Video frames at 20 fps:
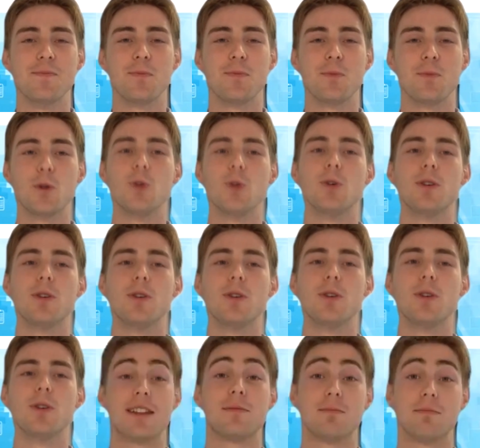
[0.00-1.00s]
who
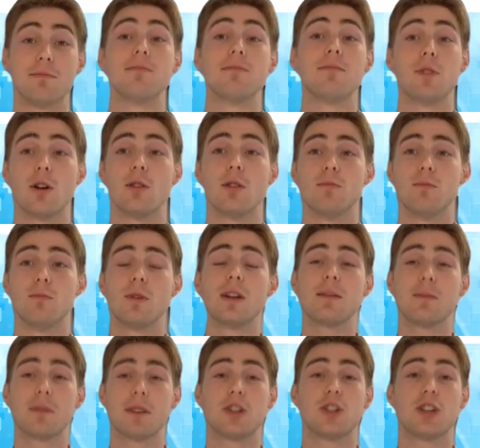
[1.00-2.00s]
has,
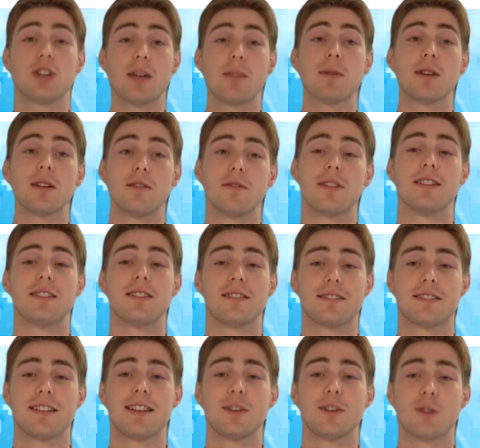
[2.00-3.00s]
really been a champion of
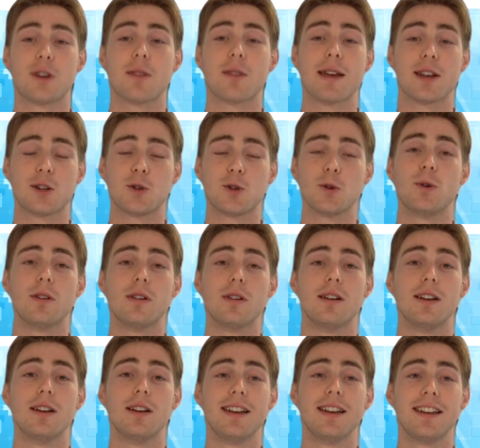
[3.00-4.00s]
this and trying to make sure
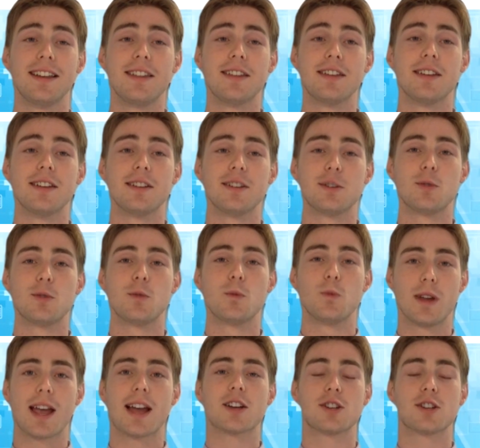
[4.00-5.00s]
that
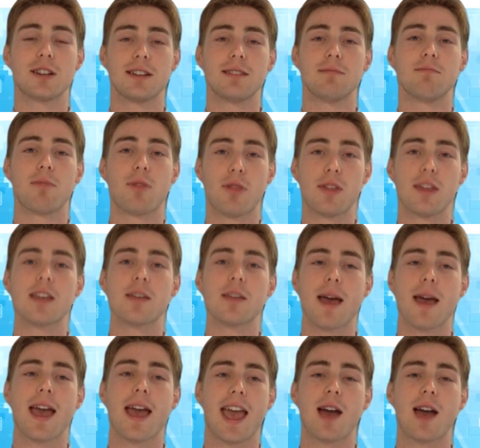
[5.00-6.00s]
we actually think
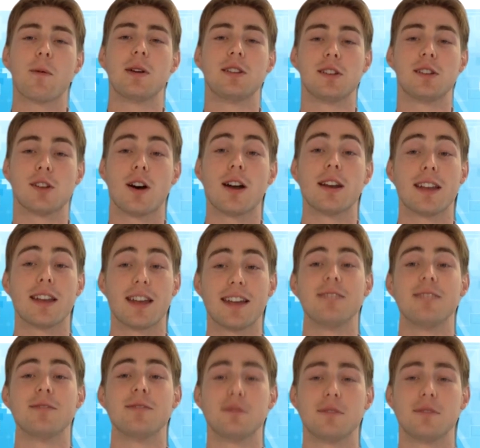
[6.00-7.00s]
about how we're designing.
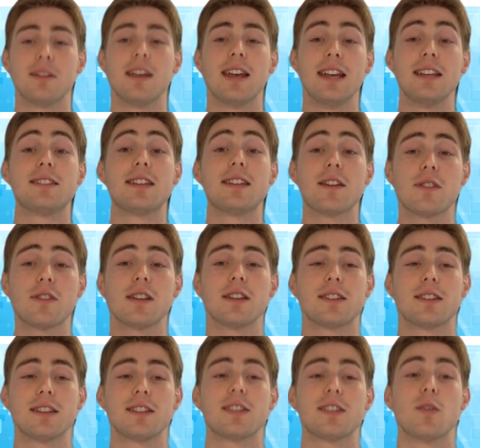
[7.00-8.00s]
And it's definitely a
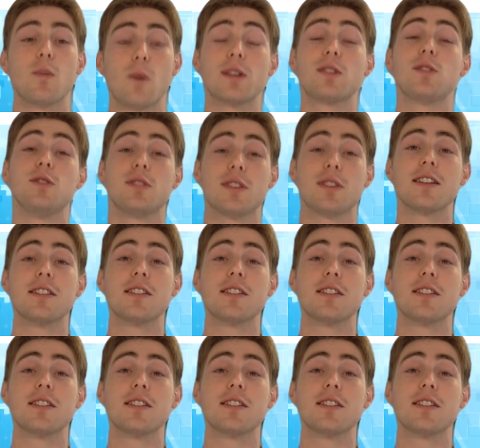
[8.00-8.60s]
sense that once you start